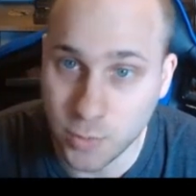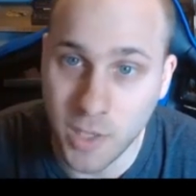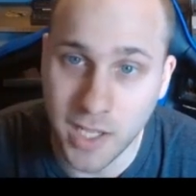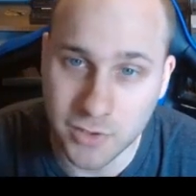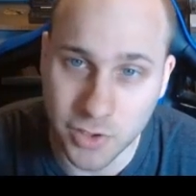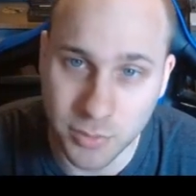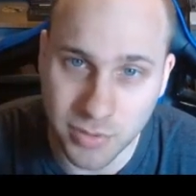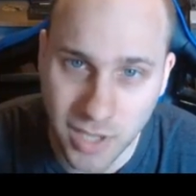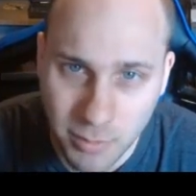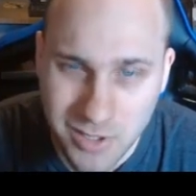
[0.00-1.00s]
while. So you
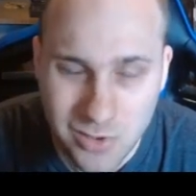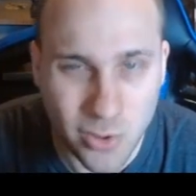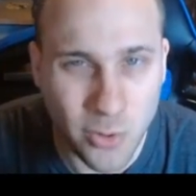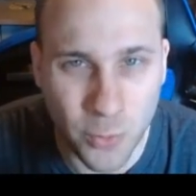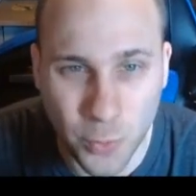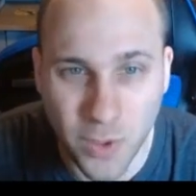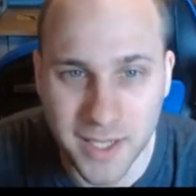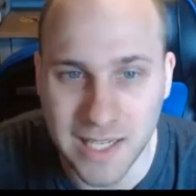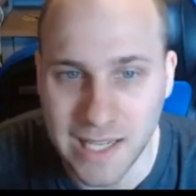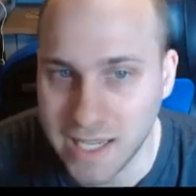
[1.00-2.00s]
probably don't
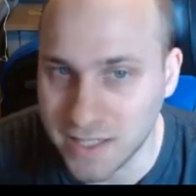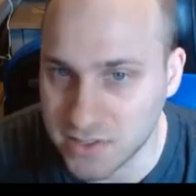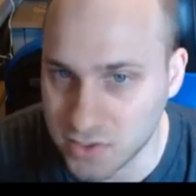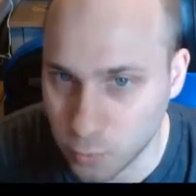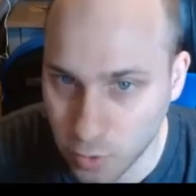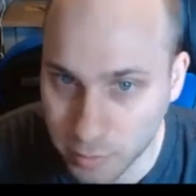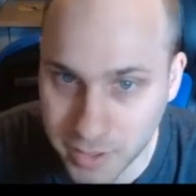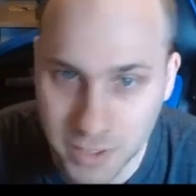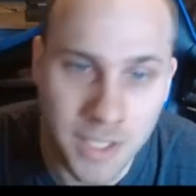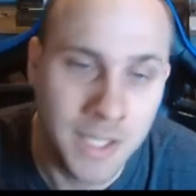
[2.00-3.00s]
want 8
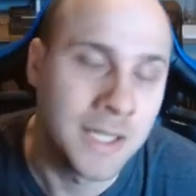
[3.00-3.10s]
swarming.